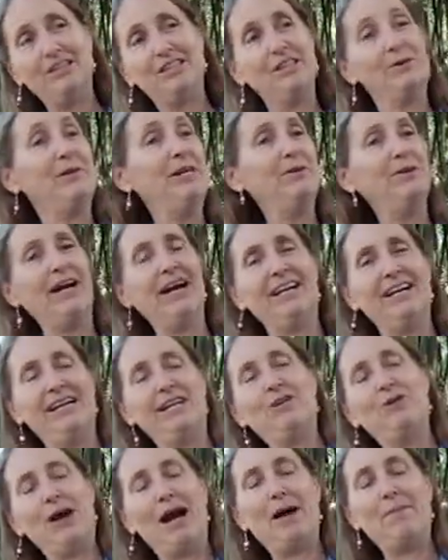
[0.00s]
So he ran and
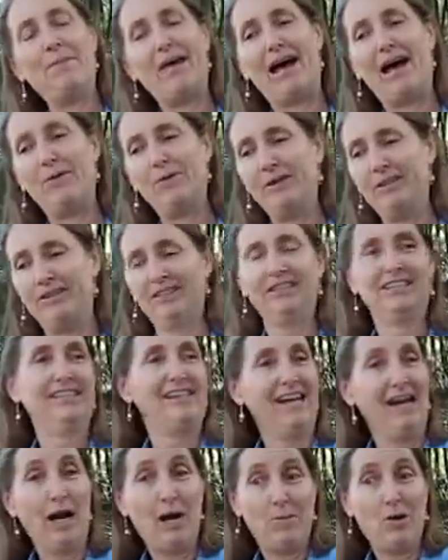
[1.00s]
he grabbed that one,
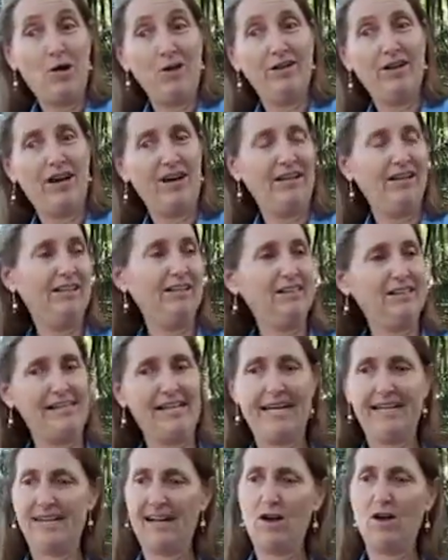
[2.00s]
and I'm holding on to this
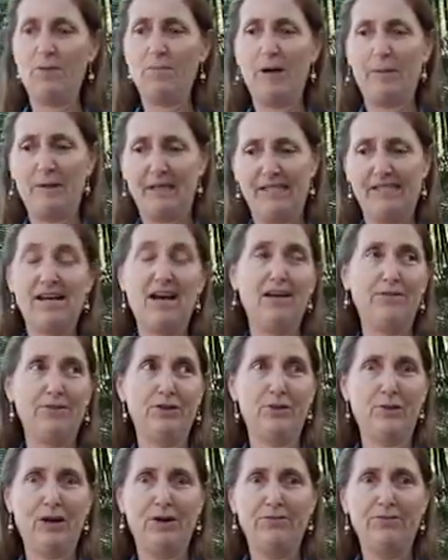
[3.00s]
snake now all by myself, a
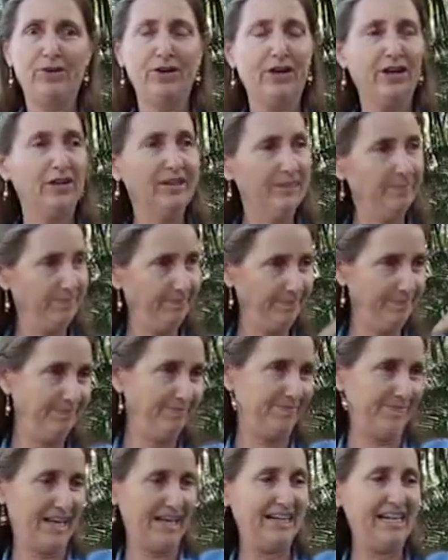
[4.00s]
12-footer,
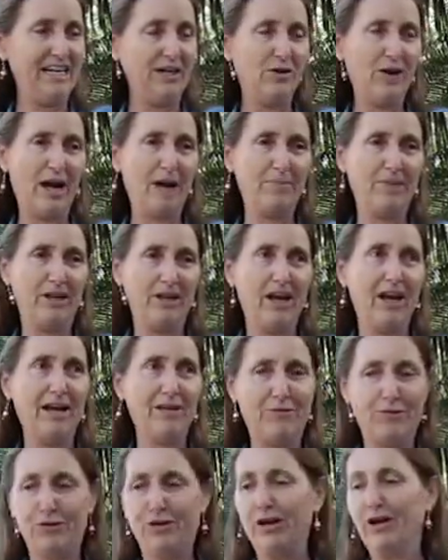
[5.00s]
and he grabbed the
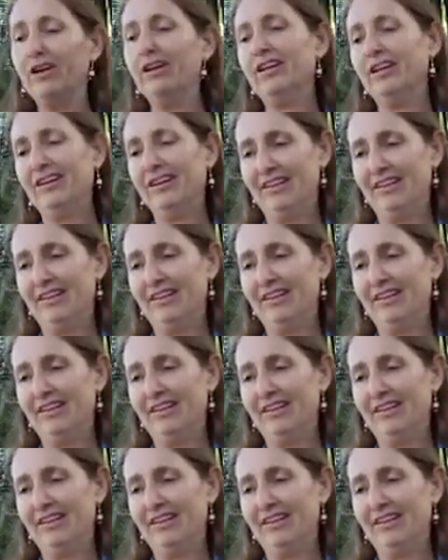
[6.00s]
9-footer,